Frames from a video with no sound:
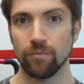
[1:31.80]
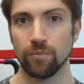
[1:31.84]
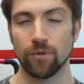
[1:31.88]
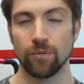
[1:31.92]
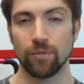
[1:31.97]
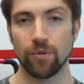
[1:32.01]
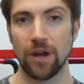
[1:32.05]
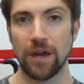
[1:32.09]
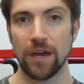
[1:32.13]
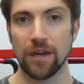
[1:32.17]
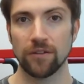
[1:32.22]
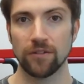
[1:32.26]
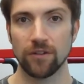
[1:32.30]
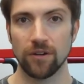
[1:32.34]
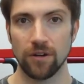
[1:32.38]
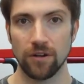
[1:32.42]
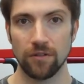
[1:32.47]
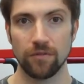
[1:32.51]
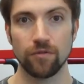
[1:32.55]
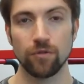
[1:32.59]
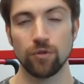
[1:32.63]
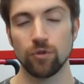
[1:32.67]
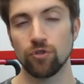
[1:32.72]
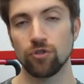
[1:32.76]

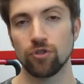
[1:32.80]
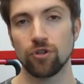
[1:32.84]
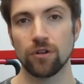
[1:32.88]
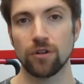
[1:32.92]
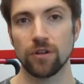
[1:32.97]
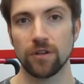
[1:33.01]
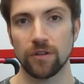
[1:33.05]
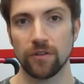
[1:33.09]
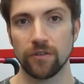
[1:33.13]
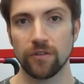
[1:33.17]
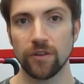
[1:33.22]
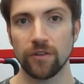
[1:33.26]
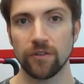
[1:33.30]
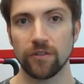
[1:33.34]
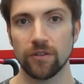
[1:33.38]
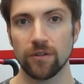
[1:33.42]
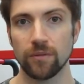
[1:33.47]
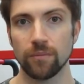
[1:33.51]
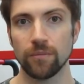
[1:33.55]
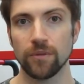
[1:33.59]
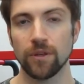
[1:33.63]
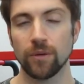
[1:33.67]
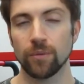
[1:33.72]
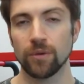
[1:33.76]
proprietary food journaling
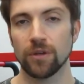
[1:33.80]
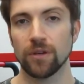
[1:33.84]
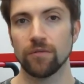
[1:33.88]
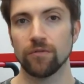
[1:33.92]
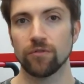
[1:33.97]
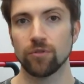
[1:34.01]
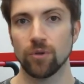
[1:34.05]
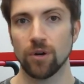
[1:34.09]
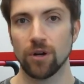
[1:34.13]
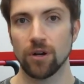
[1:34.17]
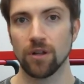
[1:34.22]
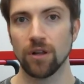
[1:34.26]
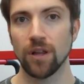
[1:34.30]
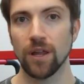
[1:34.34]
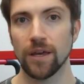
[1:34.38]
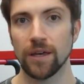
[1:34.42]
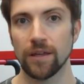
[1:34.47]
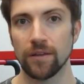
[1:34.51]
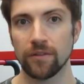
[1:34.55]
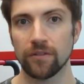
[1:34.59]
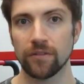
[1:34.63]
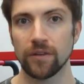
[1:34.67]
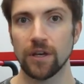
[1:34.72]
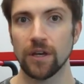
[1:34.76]
system that we give to our
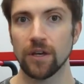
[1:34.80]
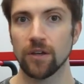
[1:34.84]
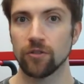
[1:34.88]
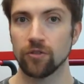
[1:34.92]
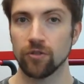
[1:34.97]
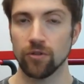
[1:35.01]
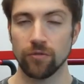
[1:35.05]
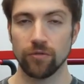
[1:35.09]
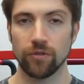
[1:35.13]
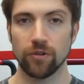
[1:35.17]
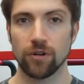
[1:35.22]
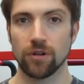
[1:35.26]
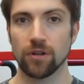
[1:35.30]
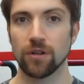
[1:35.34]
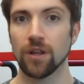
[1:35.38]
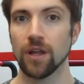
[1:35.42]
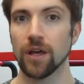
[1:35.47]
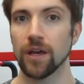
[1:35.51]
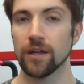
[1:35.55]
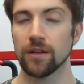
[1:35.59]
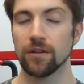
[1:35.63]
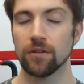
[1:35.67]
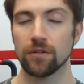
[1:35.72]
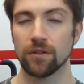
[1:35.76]
clients, so if you're a
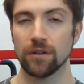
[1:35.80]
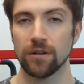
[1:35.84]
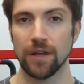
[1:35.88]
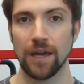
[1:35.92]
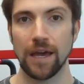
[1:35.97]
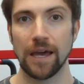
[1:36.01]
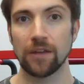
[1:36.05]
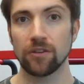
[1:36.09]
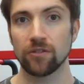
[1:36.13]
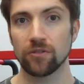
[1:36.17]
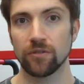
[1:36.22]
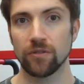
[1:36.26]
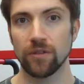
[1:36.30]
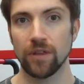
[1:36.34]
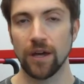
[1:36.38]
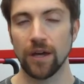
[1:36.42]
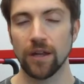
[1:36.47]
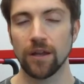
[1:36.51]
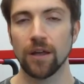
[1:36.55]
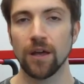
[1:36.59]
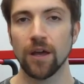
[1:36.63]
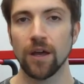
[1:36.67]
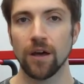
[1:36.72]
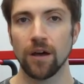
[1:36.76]
client you can ask for
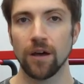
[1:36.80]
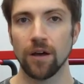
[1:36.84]
that.